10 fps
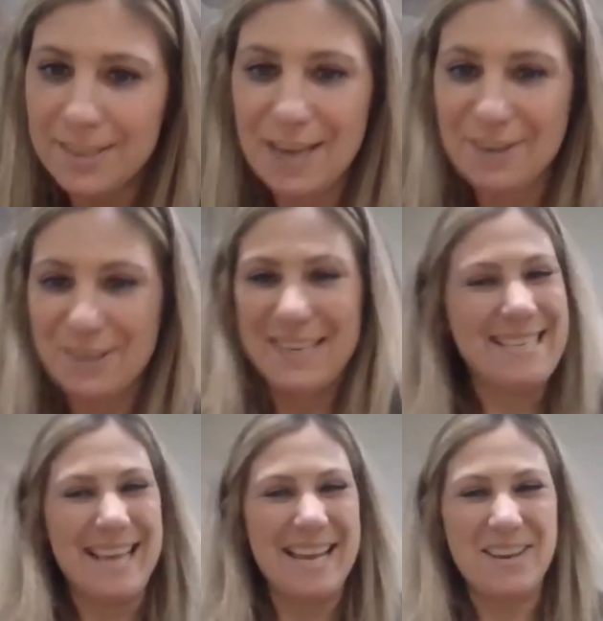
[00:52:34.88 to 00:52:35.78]
Sandra
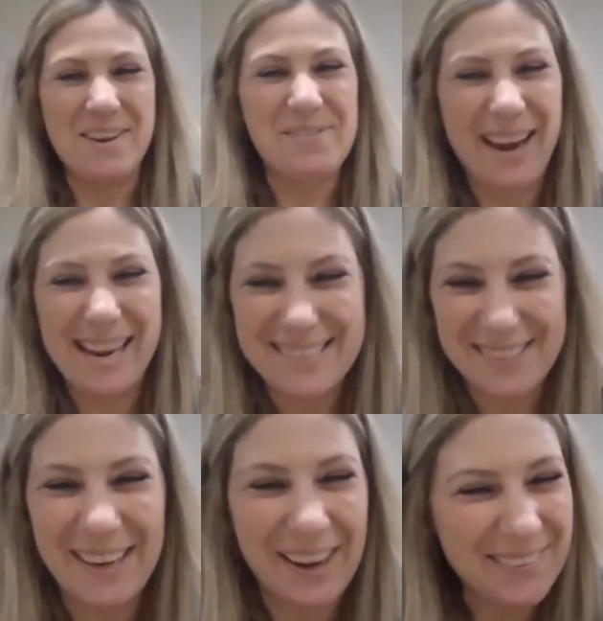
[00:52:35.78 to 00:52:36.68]
says, thank you for
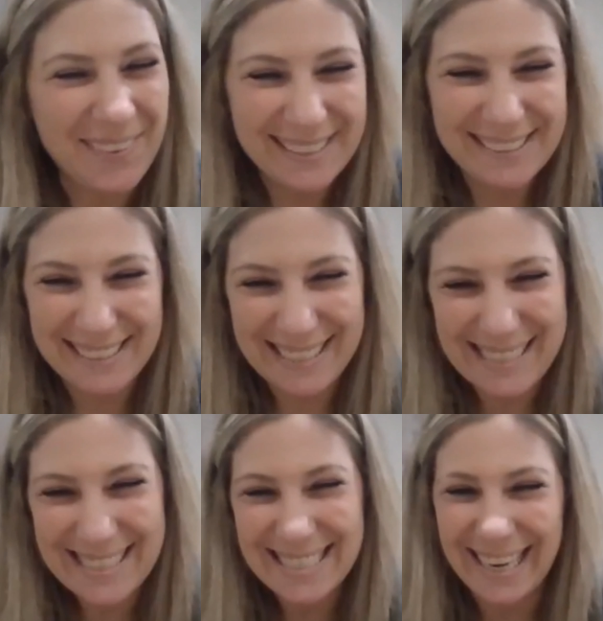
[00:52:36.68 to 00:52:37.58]
answering our
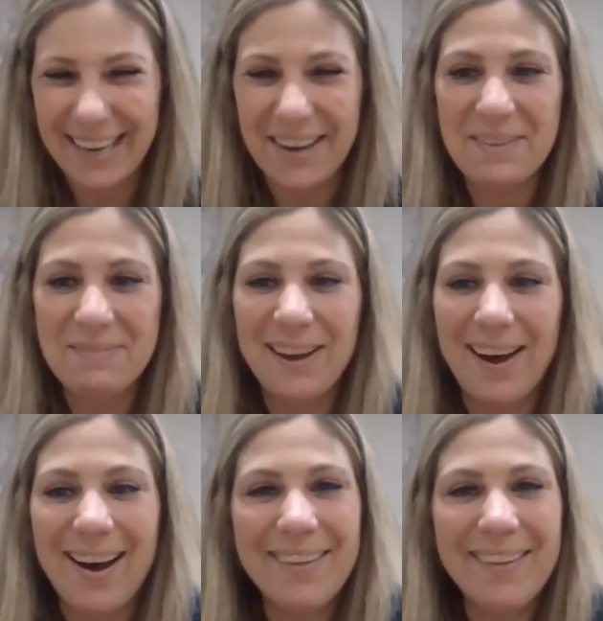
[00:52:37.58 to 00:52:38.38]
questions on the